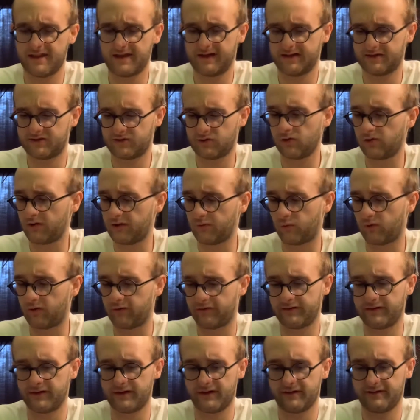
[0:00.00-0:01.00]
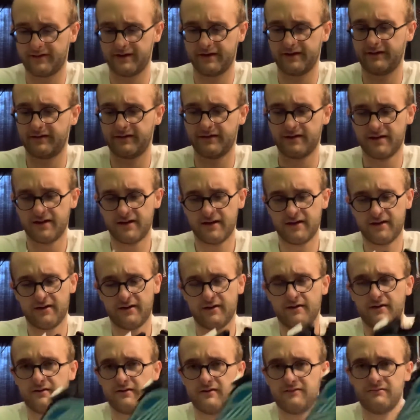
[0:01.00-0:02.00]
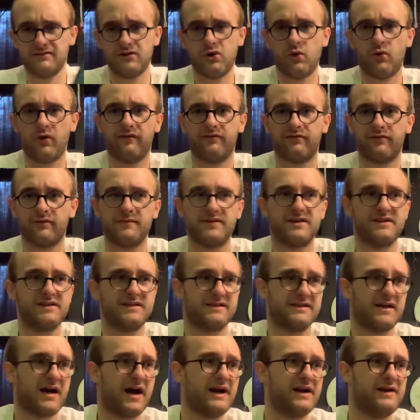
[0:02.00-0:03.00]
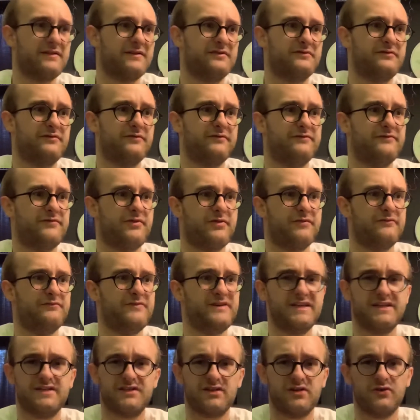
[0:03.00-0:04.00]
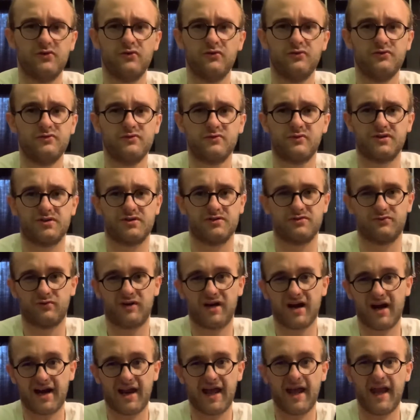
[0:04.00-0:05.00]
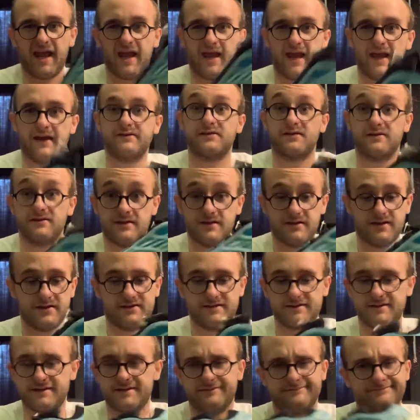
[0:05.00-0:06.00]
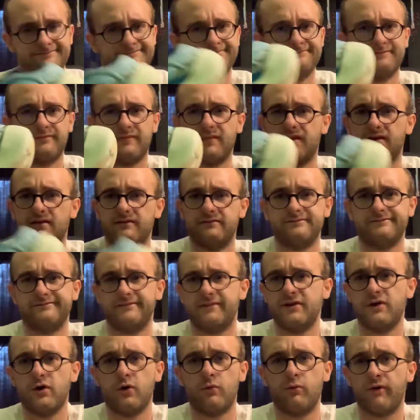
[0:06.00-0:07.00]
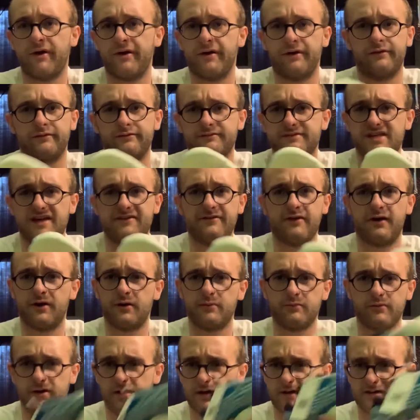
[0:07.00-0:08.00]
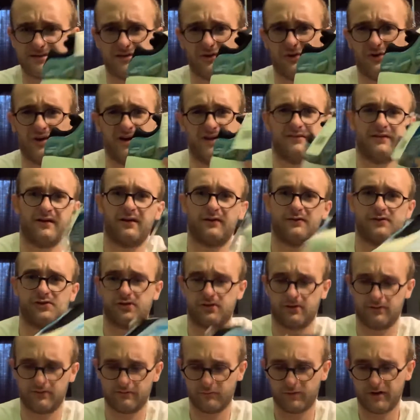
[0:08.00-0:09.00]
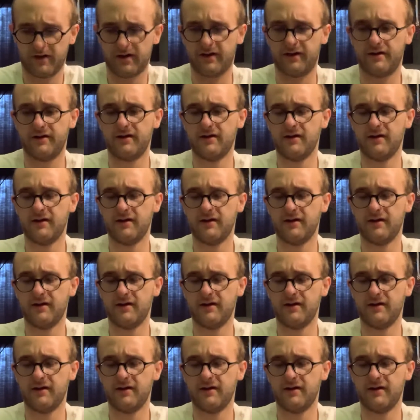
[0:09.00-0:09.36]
totally worth it. I think going from the design of the V2s, which are kind of to this, no brainer. Save $100. Okay, yeah, sure, why not?